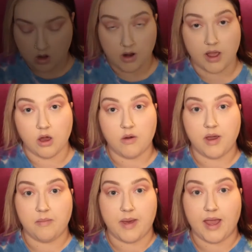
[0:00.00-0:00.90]
Alright,
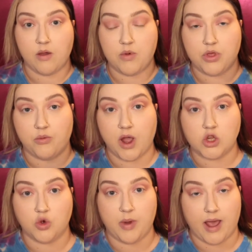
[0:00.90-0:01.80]
going back in with the
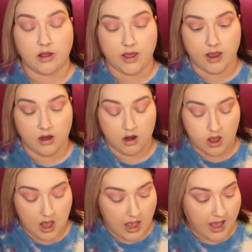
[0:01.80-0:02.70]
Rachel palette,
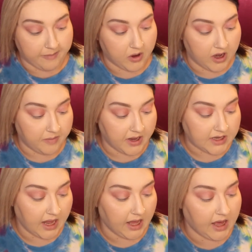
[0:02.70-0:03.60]
I'm going to be
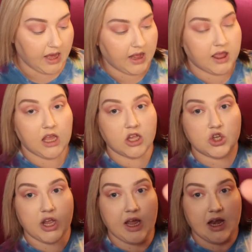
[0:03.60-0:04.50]
taking the
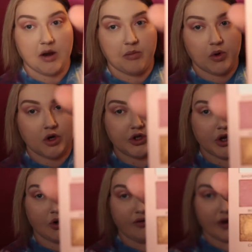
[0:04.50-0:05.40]
shade
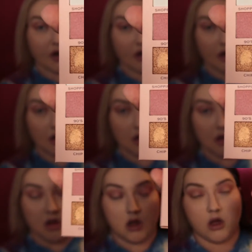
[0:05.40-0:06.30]
Pushover,
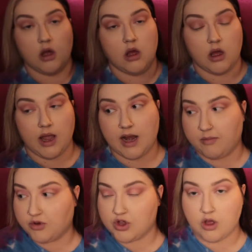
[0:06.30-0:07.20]
and
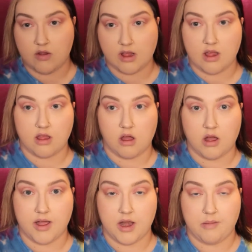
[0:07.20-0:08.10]
I'm just using this
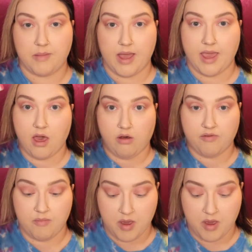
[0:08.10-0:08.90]
on my e.l.f.